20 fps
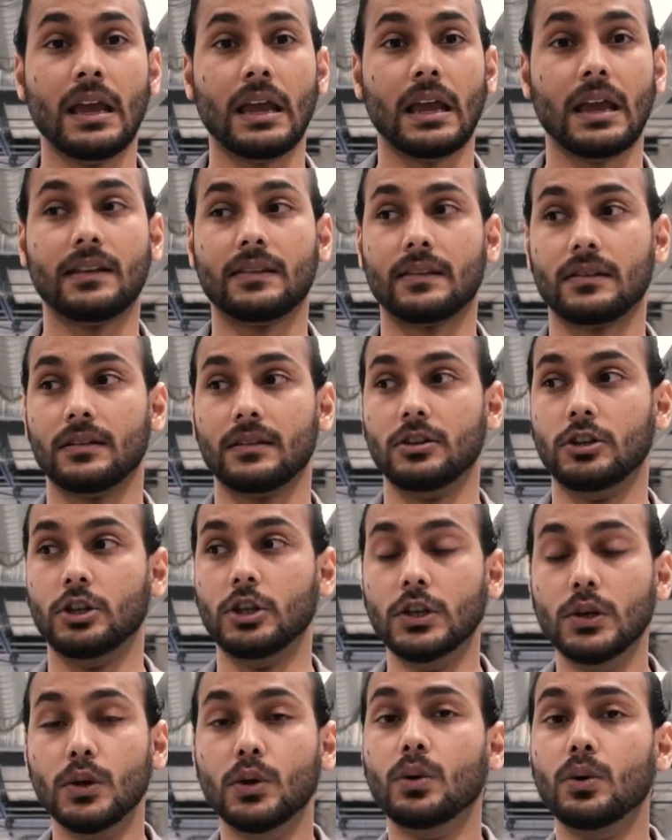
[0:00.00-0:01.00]
It's
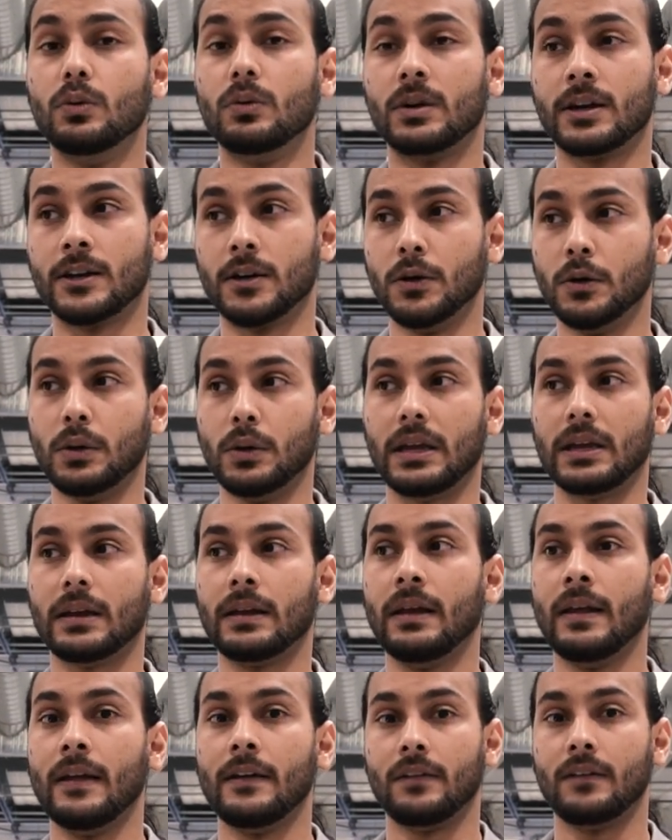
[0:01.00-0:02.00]
you
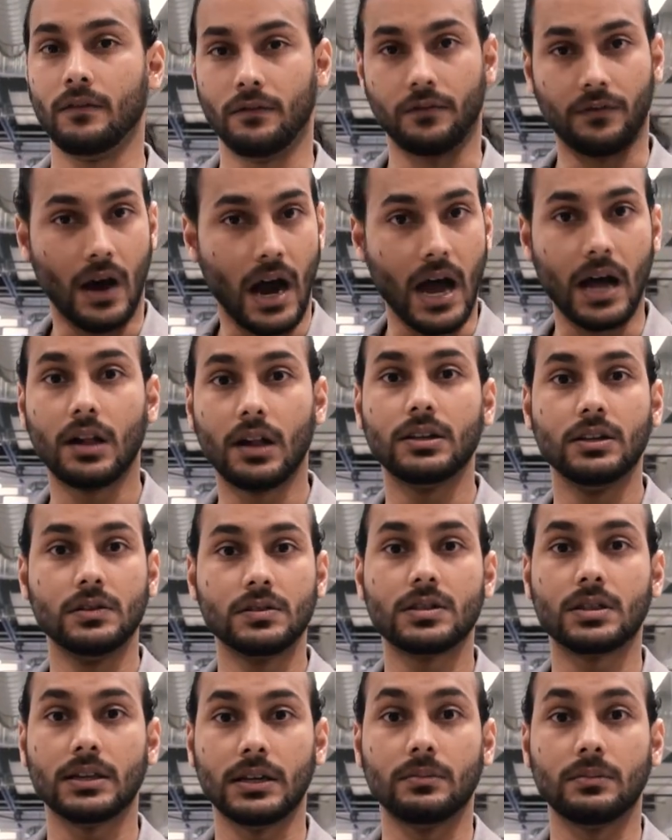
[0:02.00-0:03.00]
recruiting while you
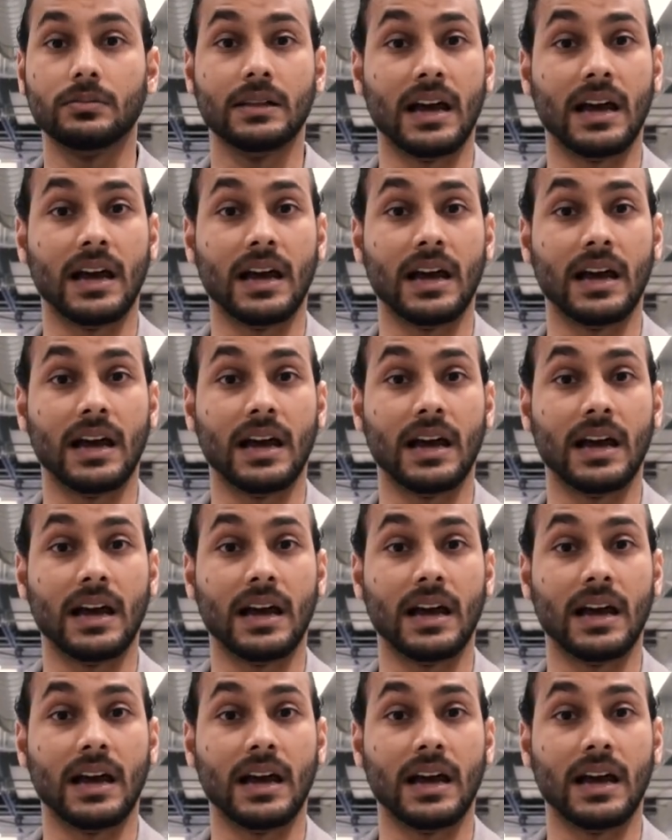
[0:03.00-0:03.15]
sleep.